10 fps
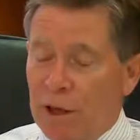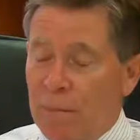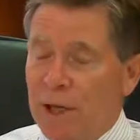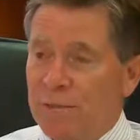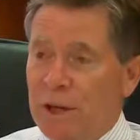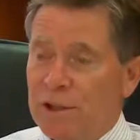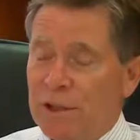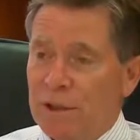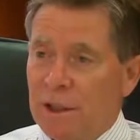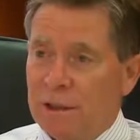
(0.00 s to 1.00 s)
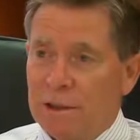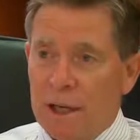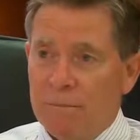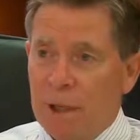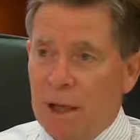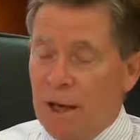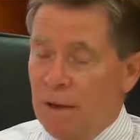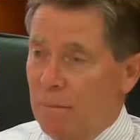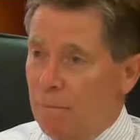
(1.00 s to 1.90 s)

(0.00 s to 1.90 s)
And I must mention that a